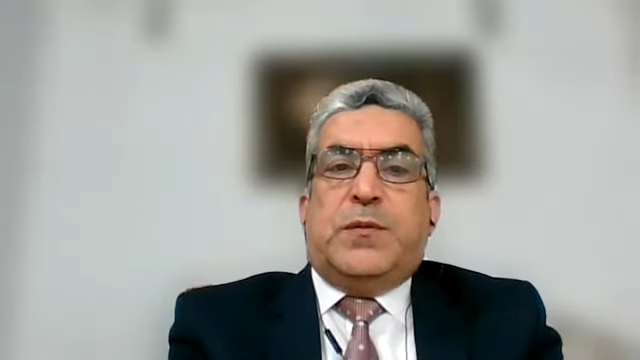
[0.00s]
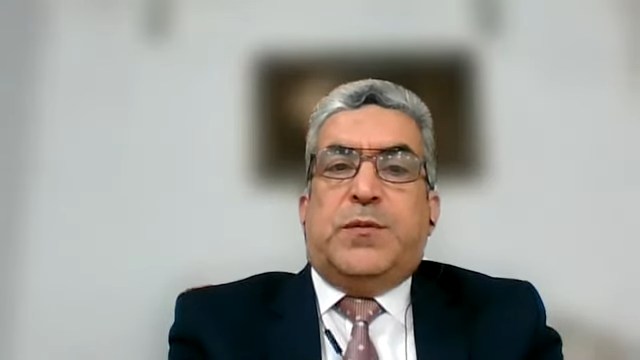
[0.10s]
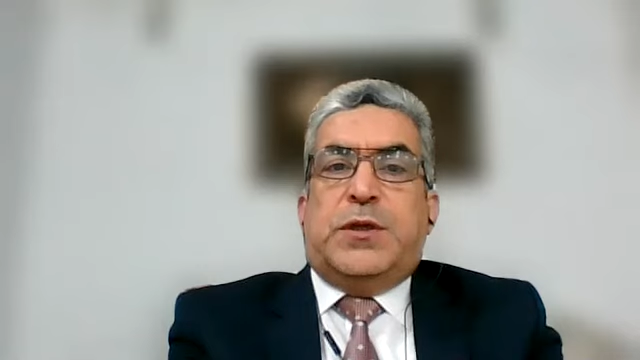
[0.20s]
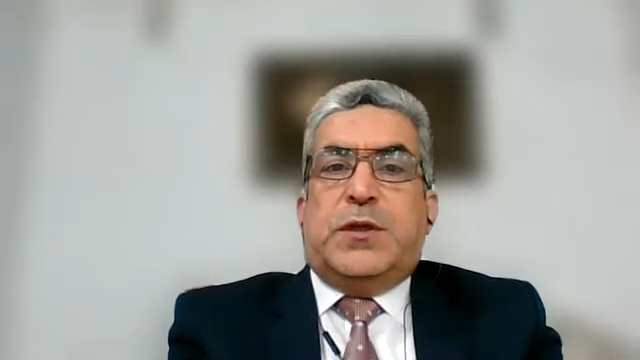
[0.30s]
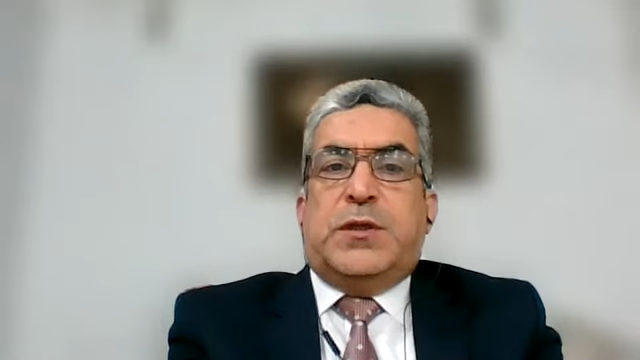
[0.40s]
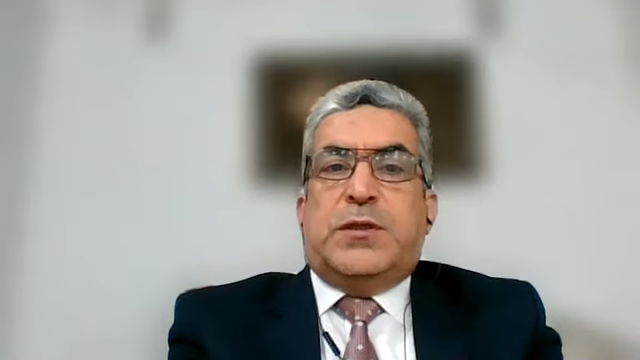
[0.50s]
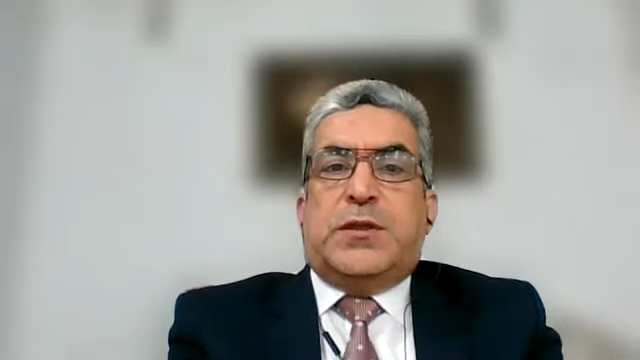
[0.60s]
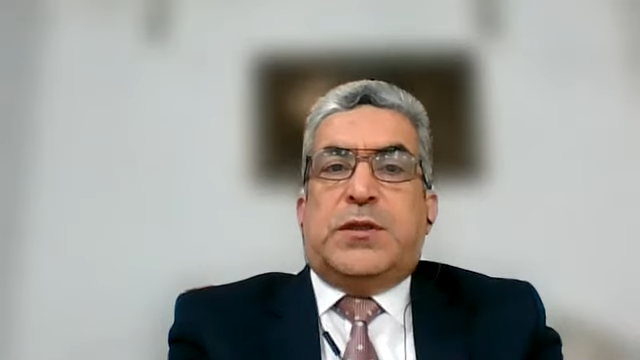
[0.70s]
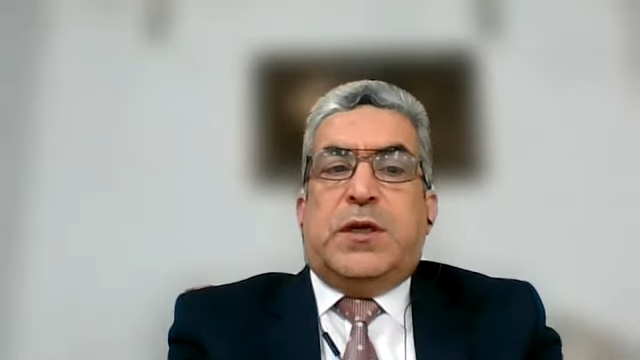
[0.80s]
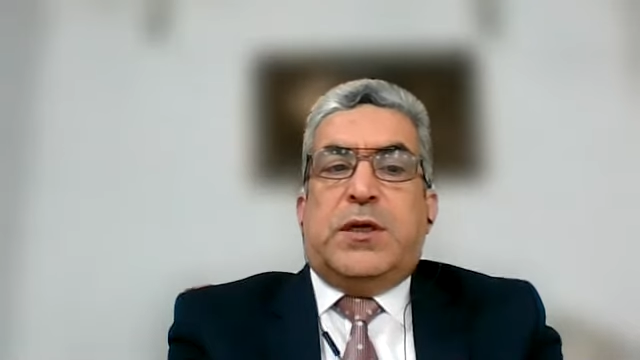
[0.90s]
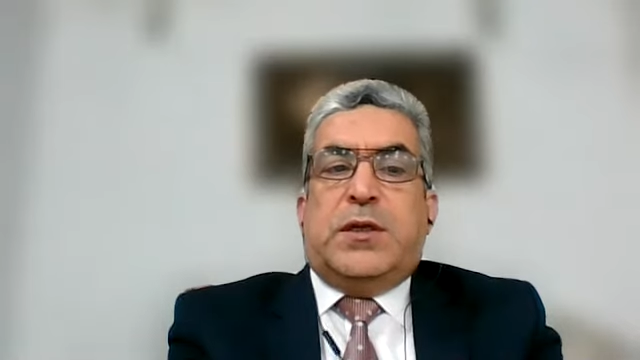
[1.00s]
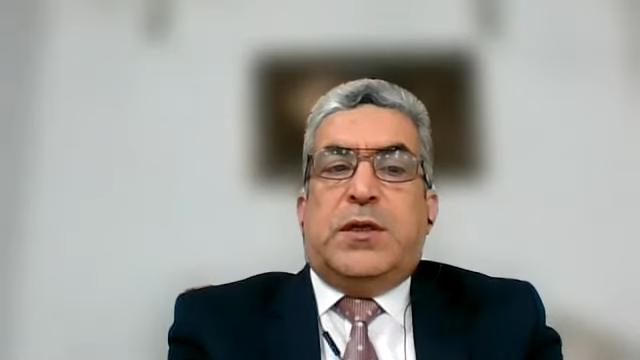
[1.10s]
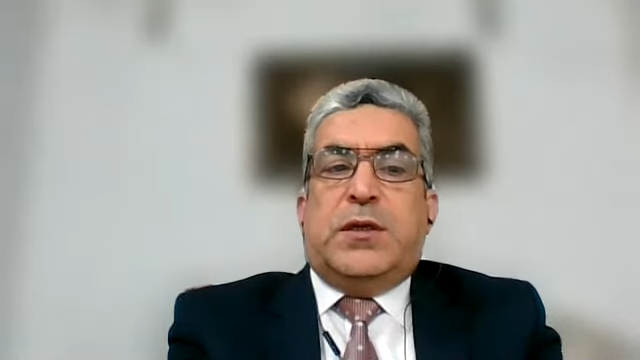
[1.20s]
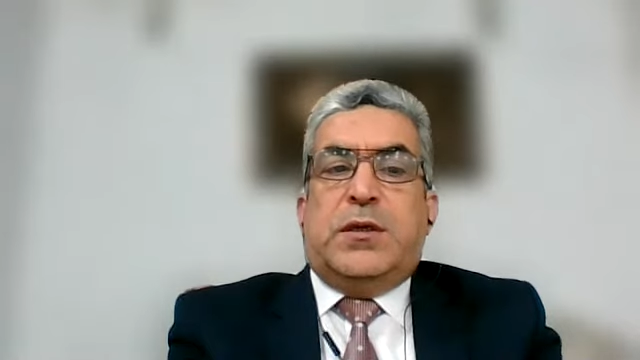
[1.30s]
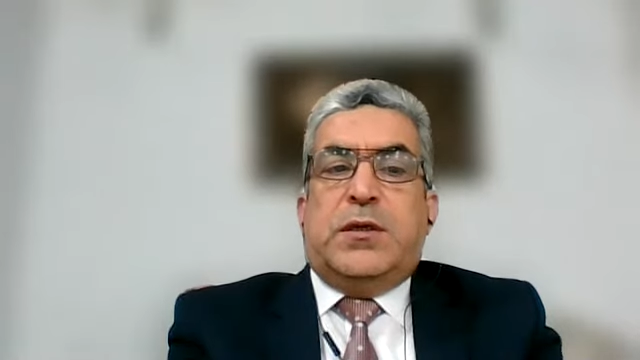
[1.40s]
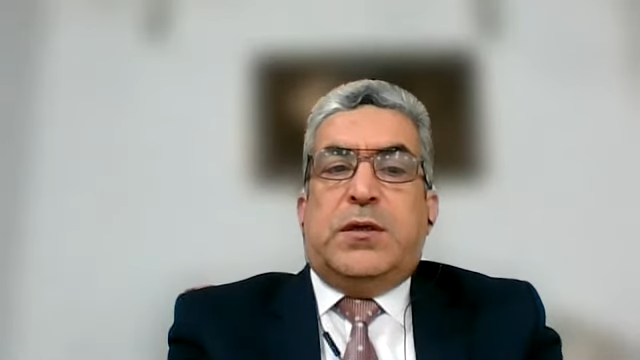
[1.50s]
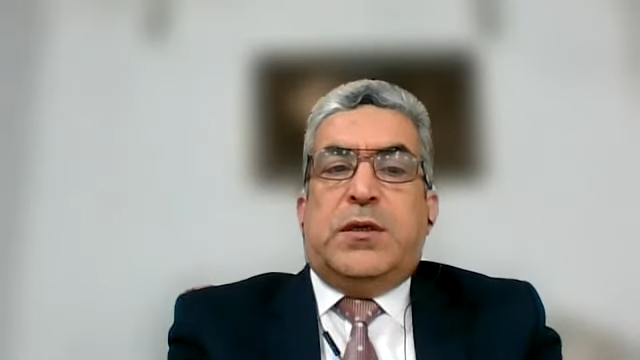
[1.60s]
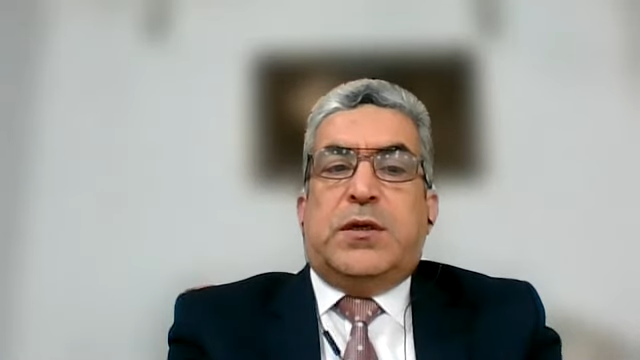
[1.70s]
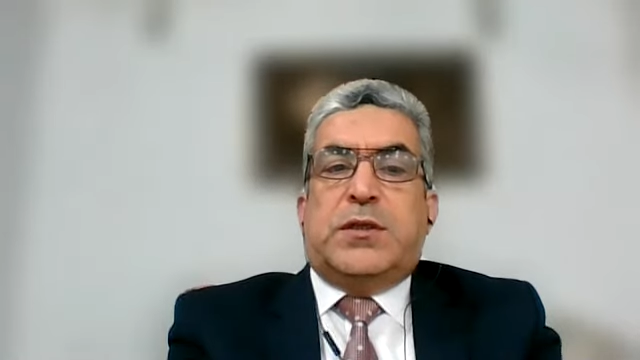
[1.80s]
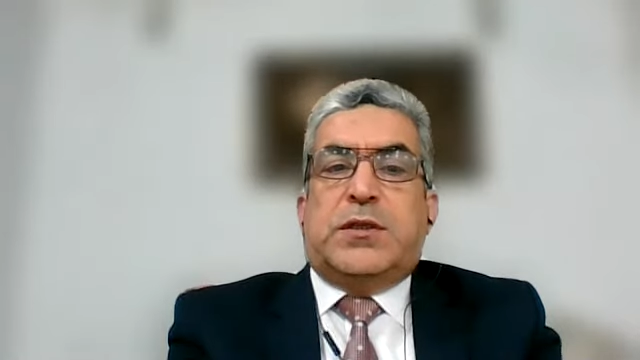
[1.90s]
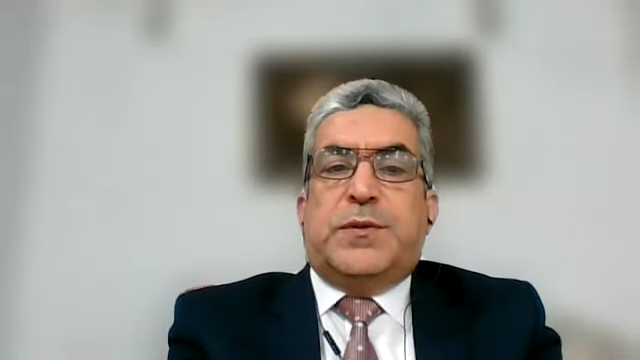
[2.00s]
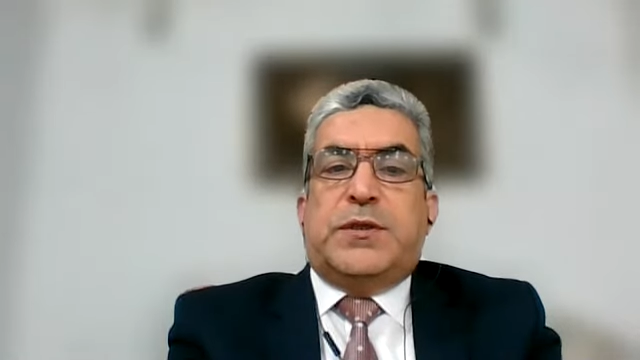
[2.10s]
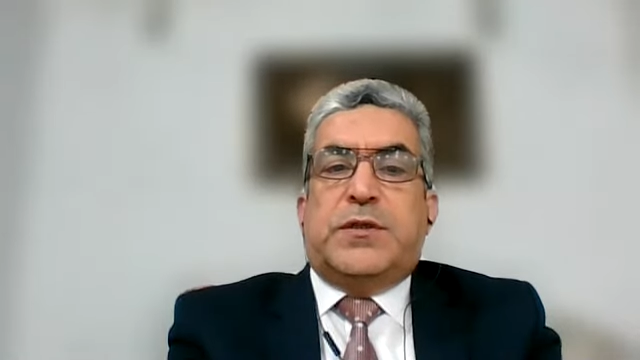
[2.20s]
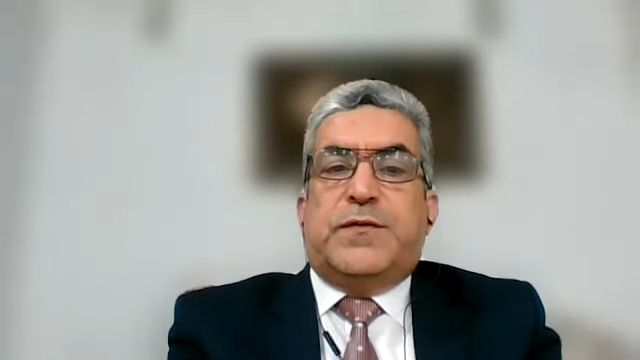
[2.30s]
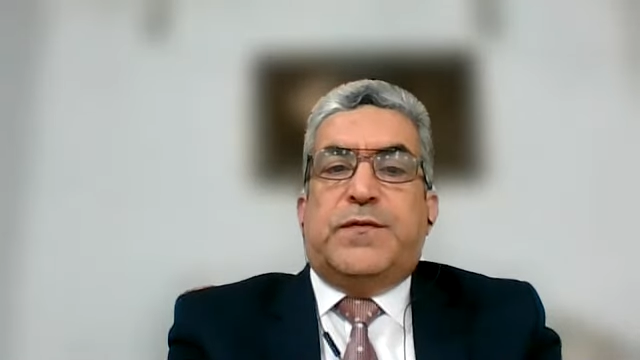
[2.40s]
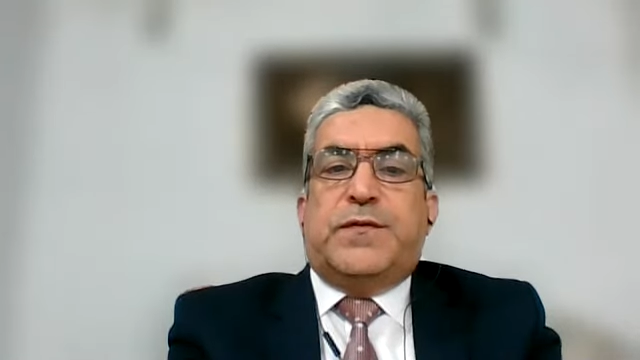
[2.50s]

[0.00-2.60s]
but it is slightly expensive.